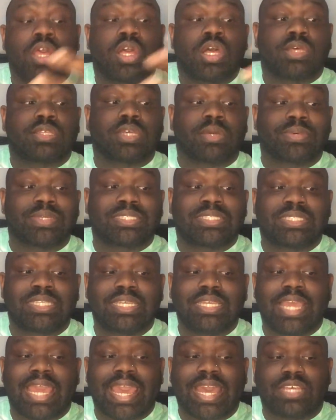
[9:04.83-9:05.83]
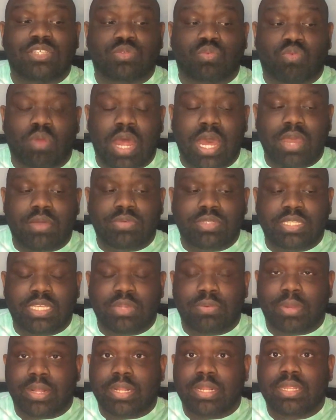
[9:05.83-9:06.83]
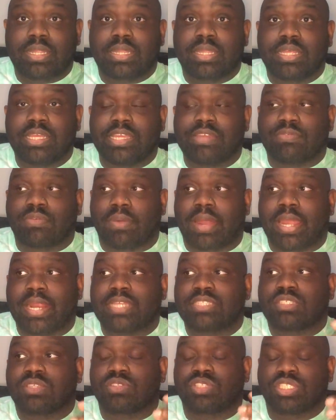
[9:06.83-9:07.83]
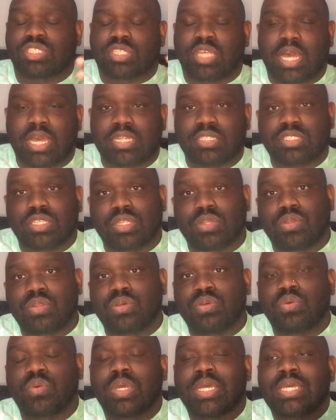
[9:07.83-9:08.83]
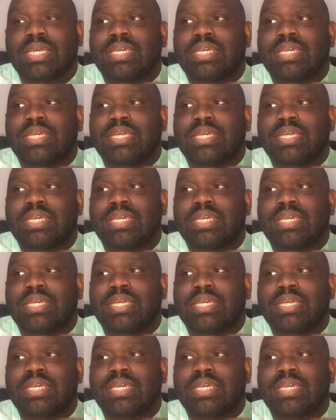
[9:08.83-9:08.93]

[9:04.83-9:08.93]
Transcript: So we see as Rock was getting ready to leave, right? And so she's talking to Lou.